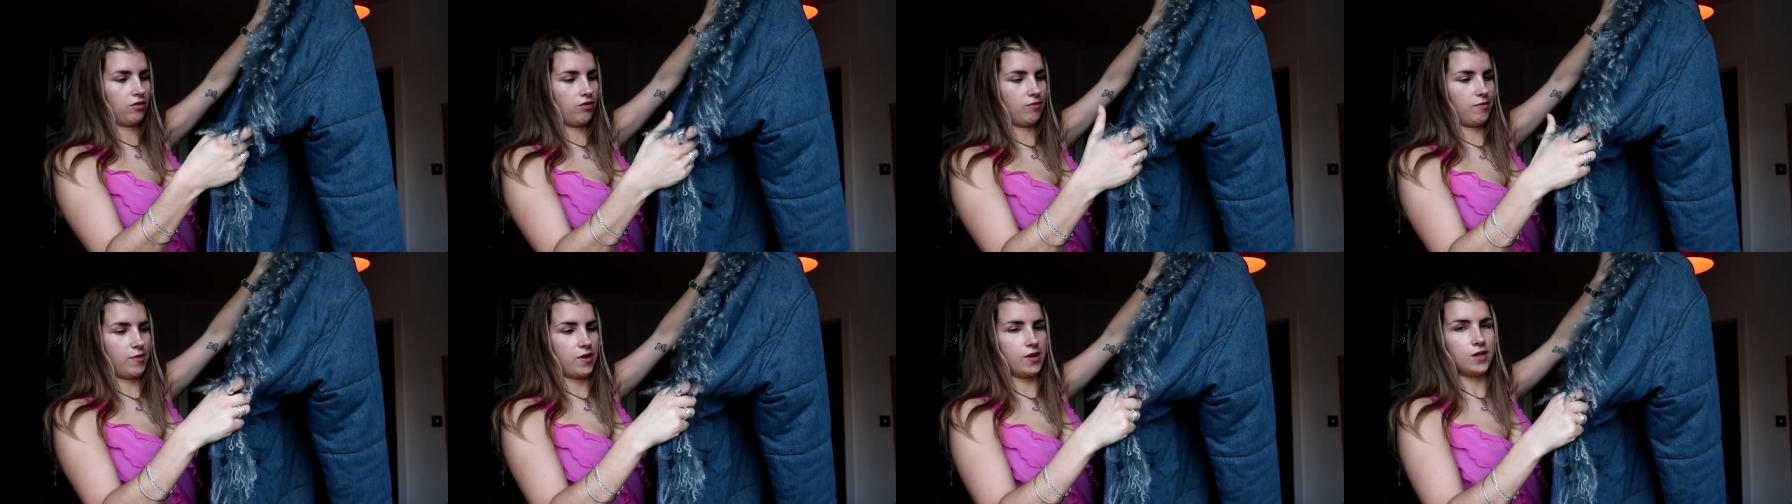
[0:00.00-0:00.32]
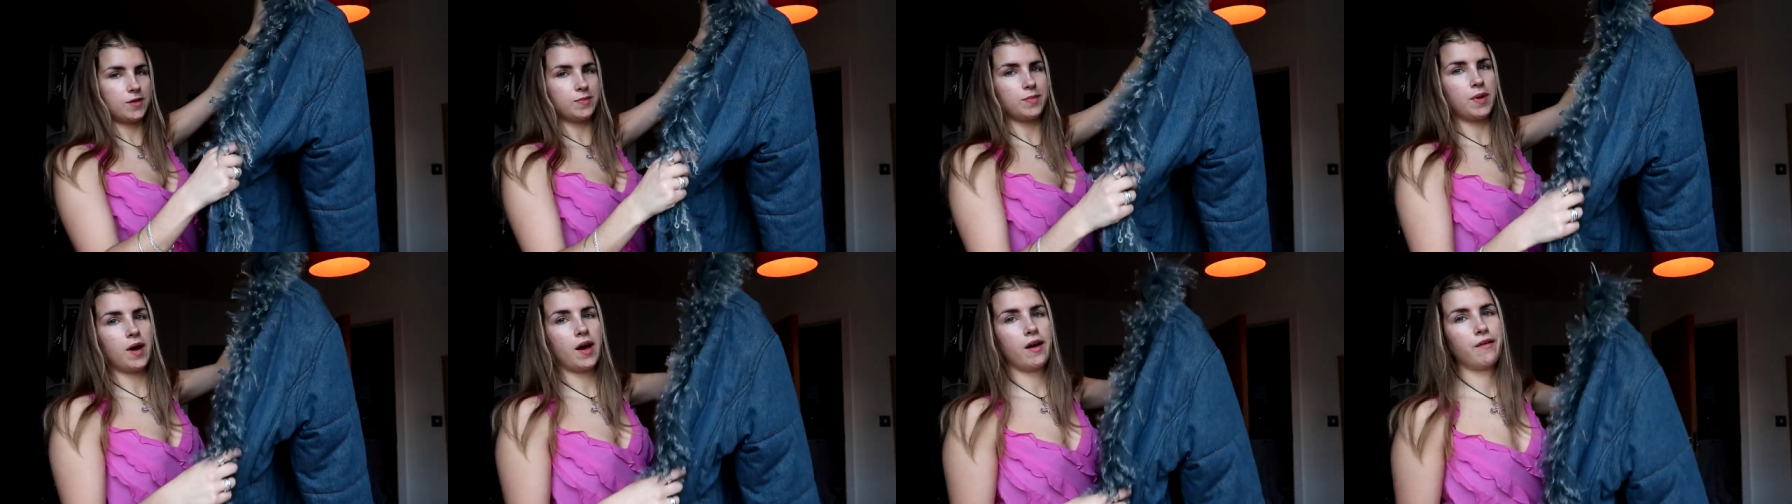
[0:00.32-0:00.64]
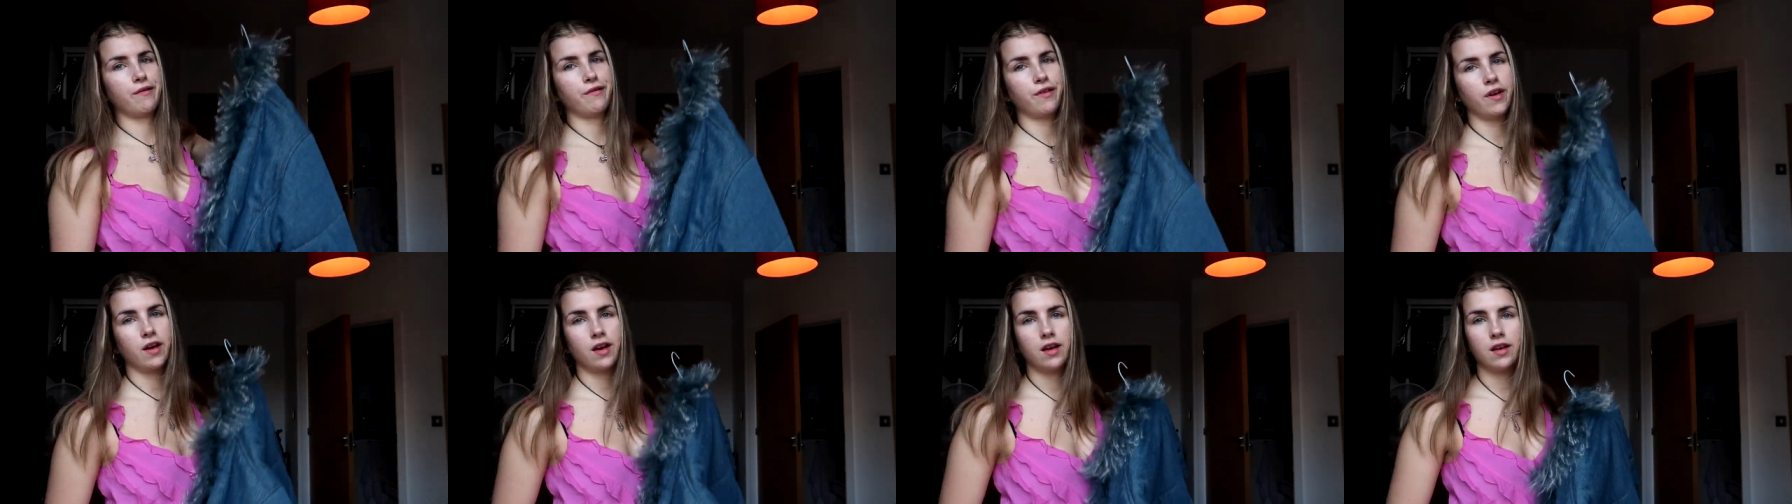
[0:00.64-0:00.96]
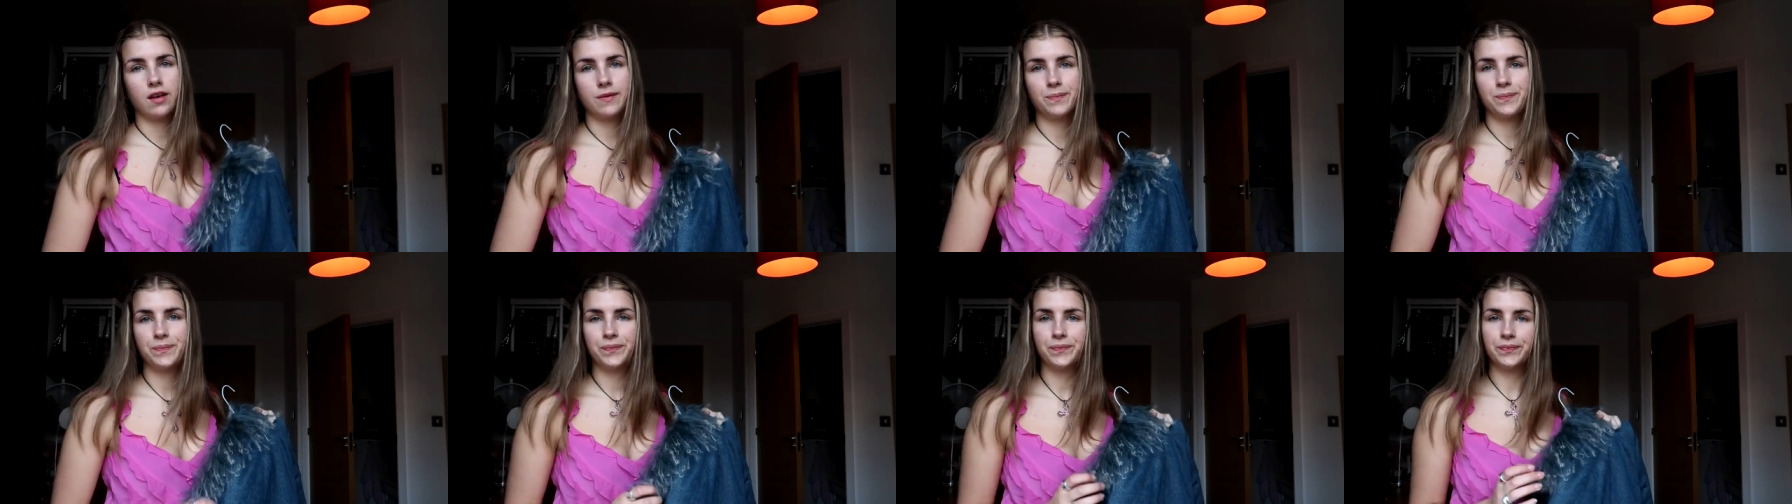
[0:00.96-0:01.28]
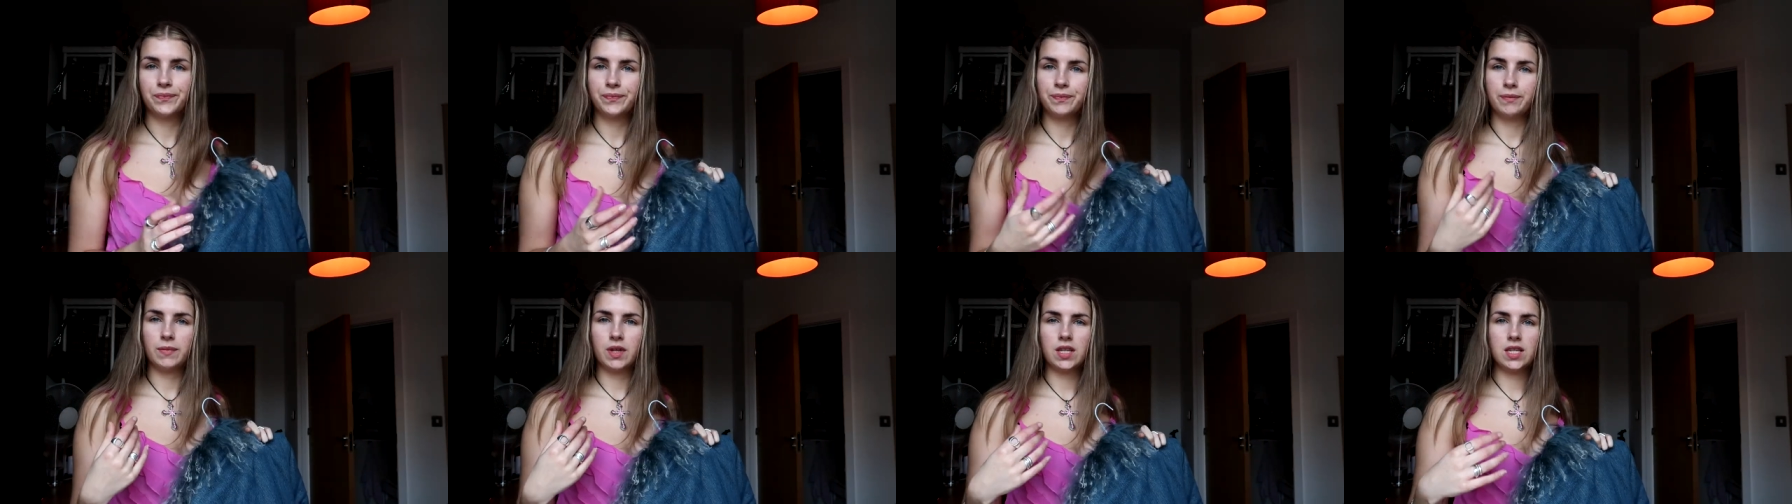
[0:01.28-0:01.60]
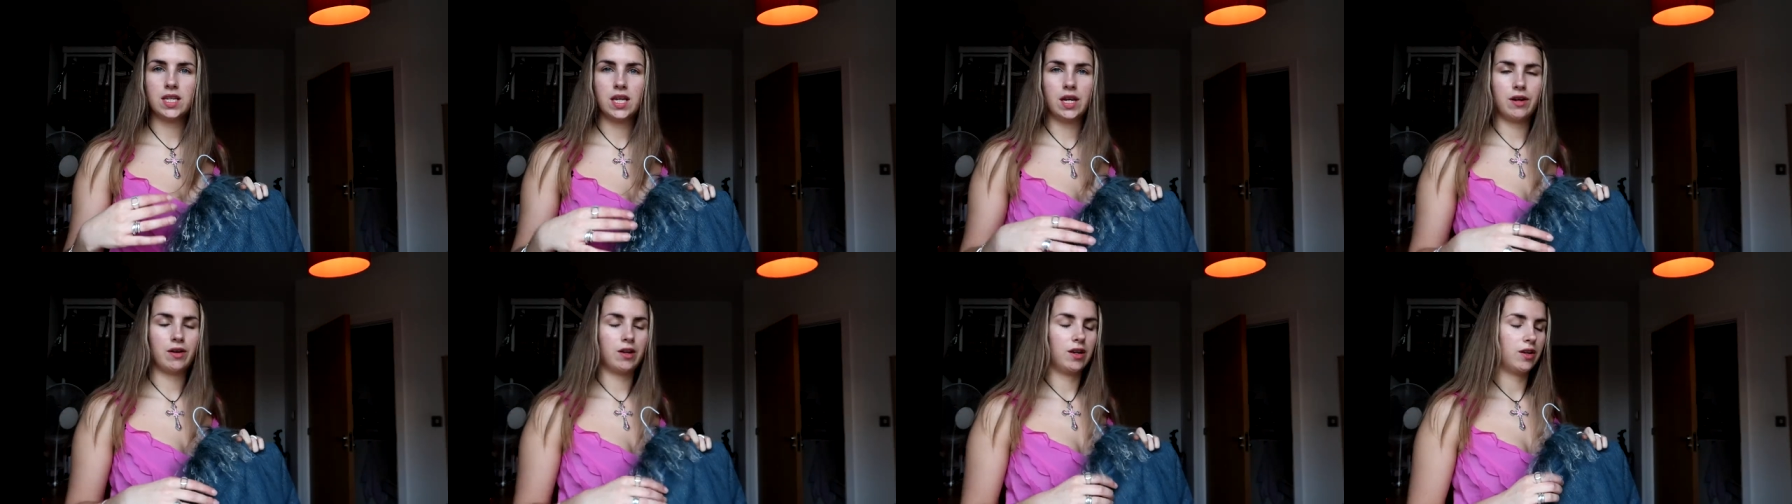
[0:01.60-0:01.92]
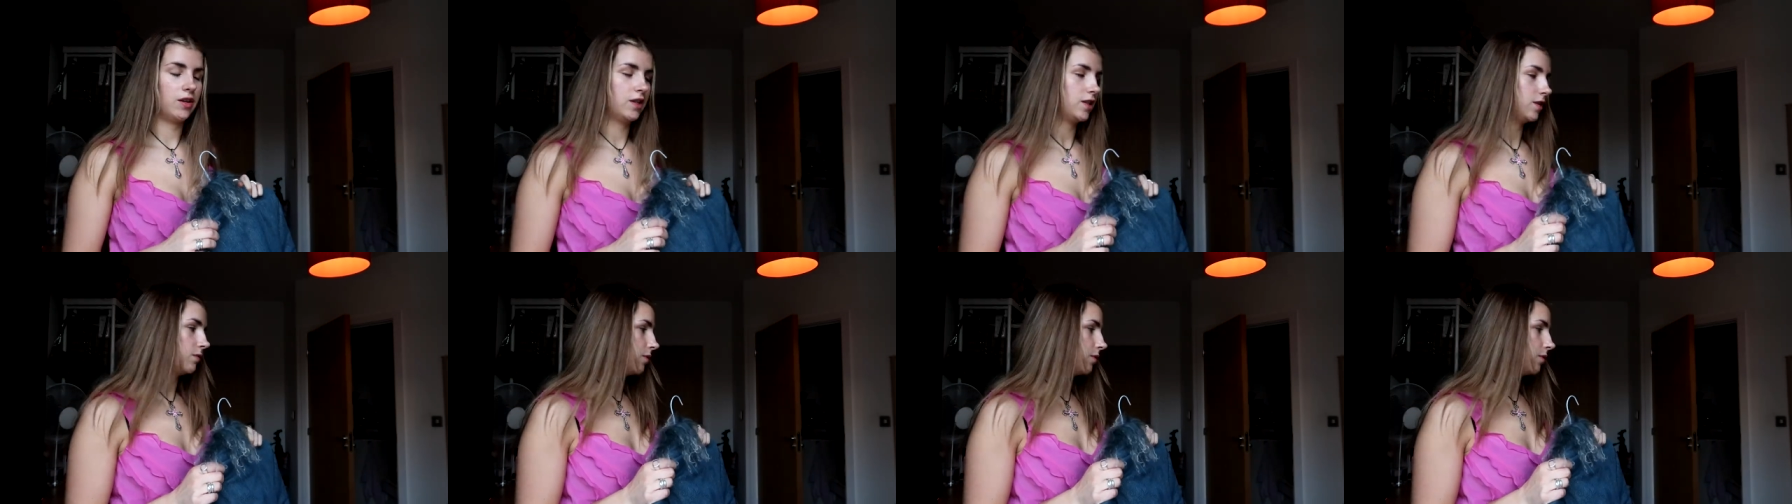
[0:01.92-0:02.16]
almost puffer material